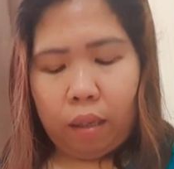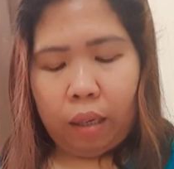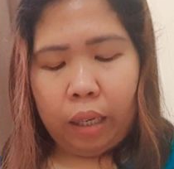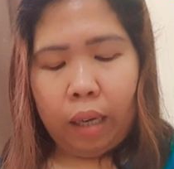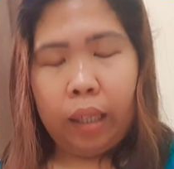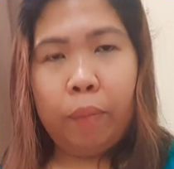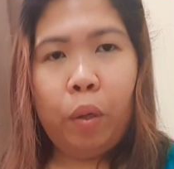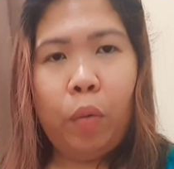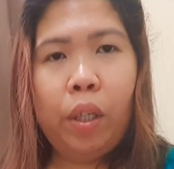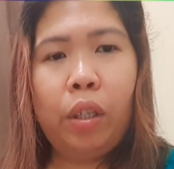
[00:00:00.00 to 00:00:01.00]
ang laking
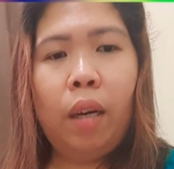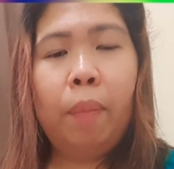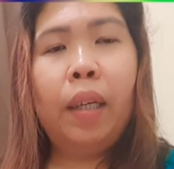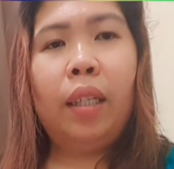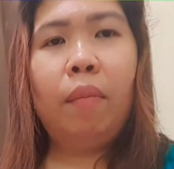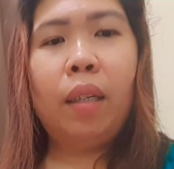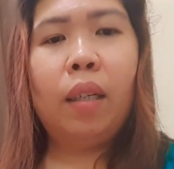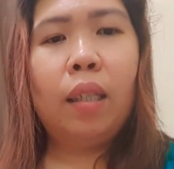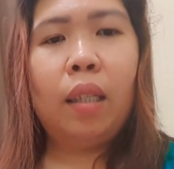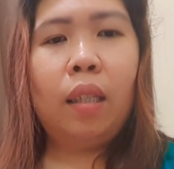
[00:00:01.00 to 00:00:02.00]
provision ng pandemic,
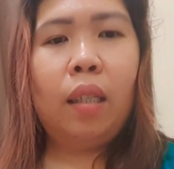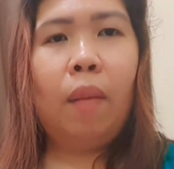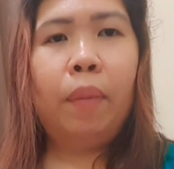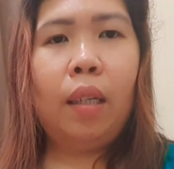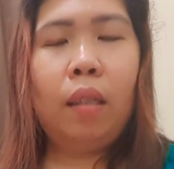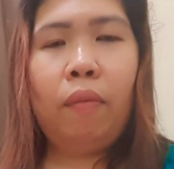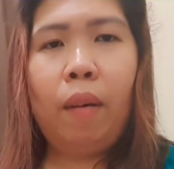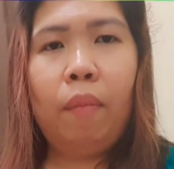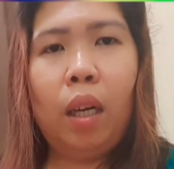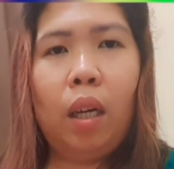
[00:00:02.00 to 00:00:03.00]
it stopped us
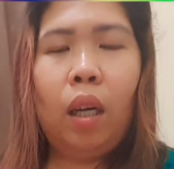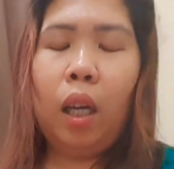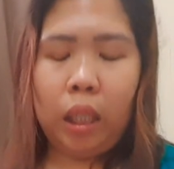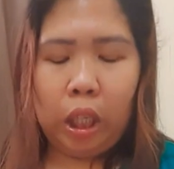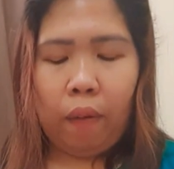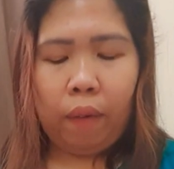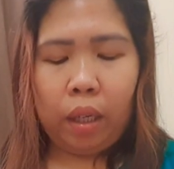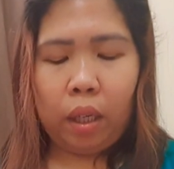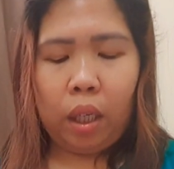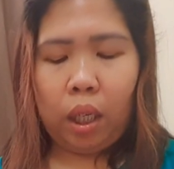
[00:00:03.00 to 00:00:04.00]
from
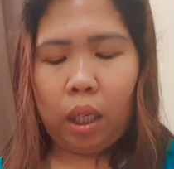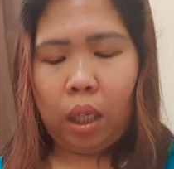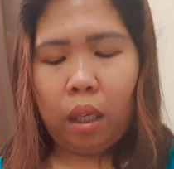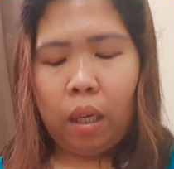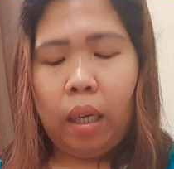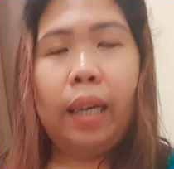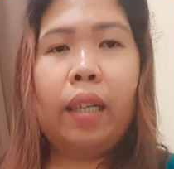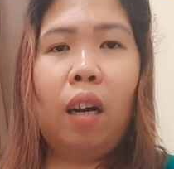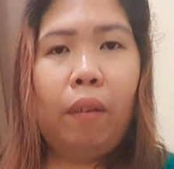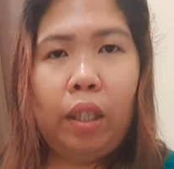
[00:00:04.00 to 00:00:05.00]
traveling.
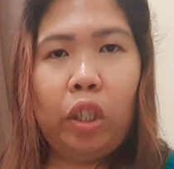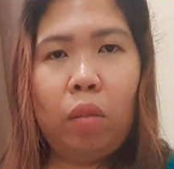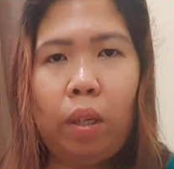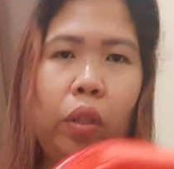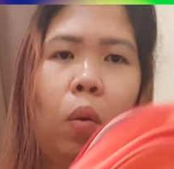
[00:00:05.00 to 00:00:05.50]
Like now, I just want to